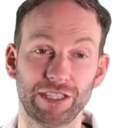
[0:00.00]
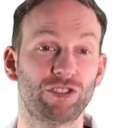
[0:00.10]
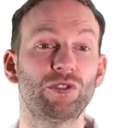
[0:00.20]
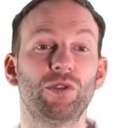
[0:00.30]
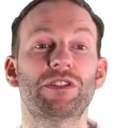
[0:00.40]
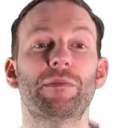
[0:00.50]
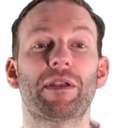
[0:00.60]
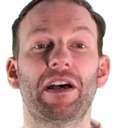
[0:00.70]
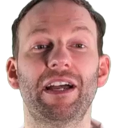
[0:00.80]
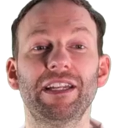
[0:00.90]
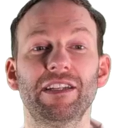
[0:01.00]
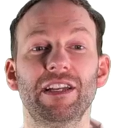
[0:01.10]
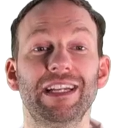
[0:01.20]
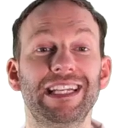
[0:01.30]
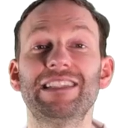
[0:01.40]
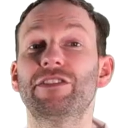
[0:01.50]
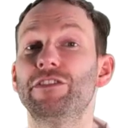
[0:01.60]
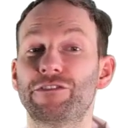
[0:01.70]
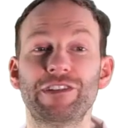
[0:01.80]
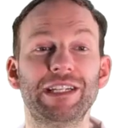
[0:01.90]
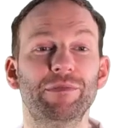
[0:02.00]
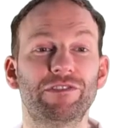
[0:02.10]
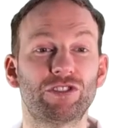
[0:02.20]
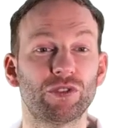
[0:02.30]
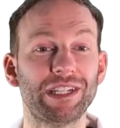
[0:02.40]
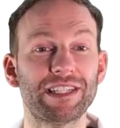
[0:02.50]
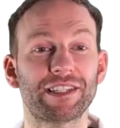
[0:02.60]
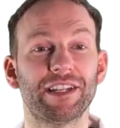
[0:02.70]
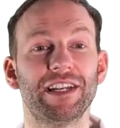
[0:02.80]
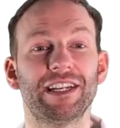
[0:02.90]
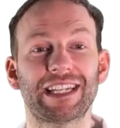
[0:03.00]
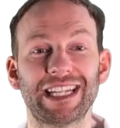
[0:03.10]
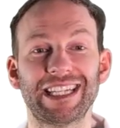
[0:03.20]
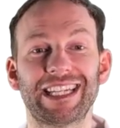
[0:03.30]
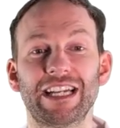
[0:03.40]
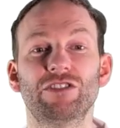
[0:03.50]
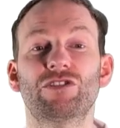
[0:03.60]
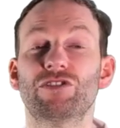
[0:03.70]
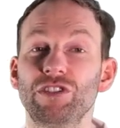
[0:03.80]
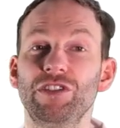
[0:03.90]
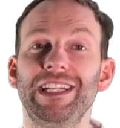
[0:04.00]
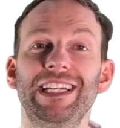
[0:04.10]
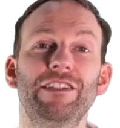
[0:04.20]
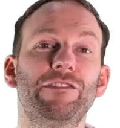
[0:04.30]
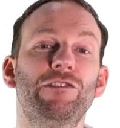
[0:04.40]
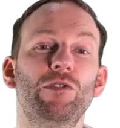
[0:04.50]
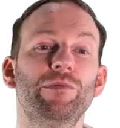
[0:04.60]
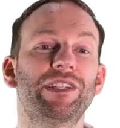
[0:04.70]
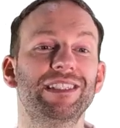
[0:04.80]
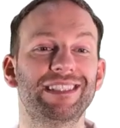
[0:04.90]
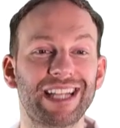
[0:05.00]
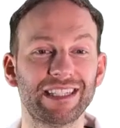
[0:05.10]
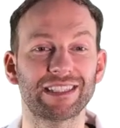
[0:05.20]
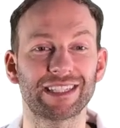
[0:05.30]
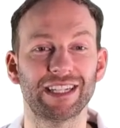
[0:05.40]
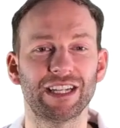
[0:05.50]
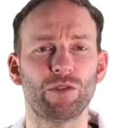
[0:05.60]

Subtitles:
in short supply, is there a freedom of choice, can they get truly informed consent,